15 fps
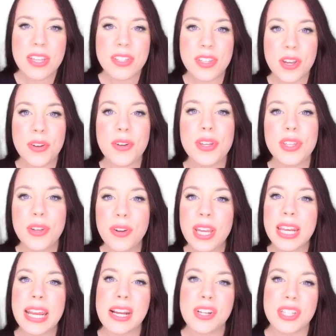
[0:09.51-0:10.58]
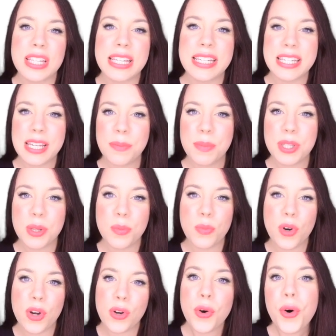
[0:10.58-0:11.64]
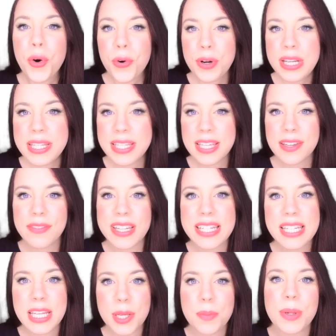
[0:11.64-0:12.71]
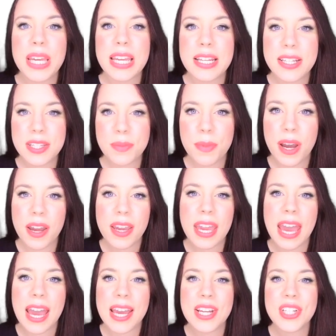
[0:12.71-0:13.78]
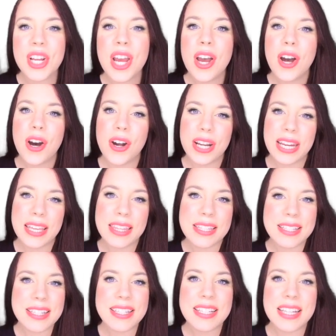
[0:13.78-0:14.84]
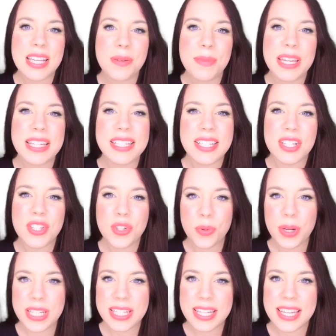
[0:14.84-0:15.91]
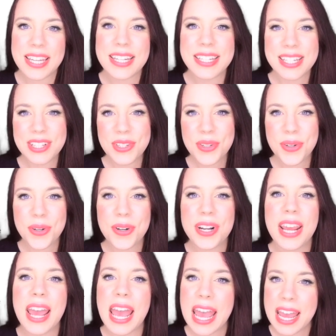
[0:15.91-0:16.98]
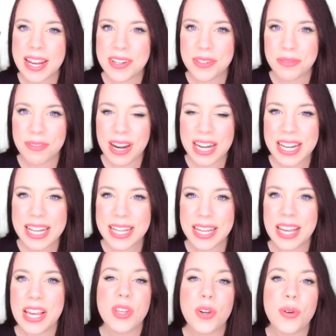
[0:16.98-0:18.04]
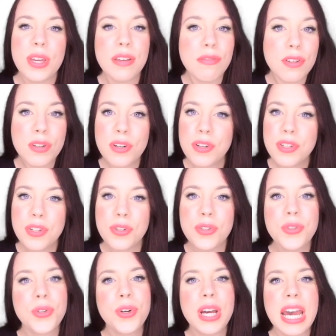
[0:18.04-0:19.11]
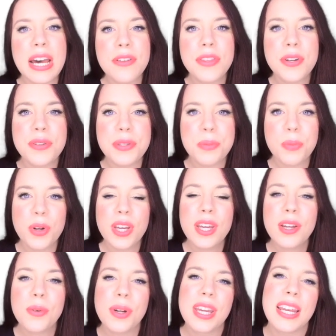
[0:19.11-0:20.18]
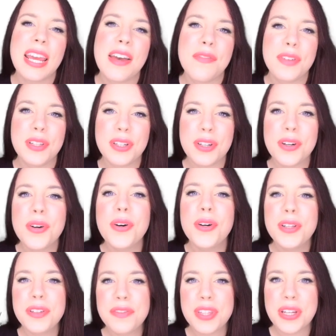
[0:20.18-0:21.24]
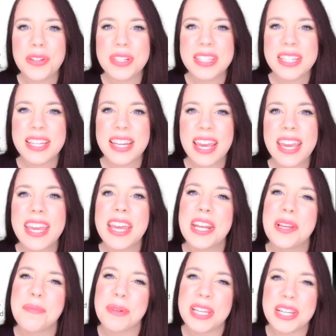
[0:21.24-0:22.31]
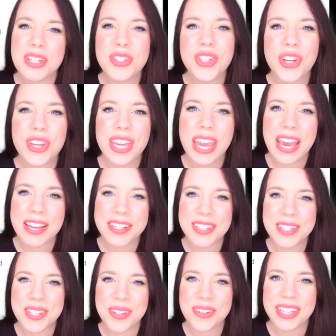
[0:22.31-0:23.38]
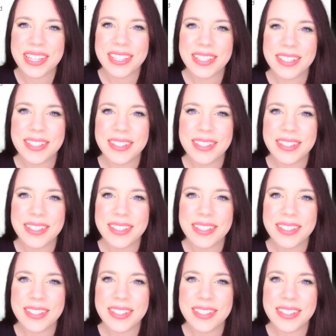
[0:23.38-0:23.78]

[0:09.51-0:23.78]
So you can actually tip someone or receive a tip in SmartCash on either Steemit, Twitter, Discord, and Reddit. So if you're not too sure how those work, we're going to have a look at all of those today and I'm going to show you how to do it.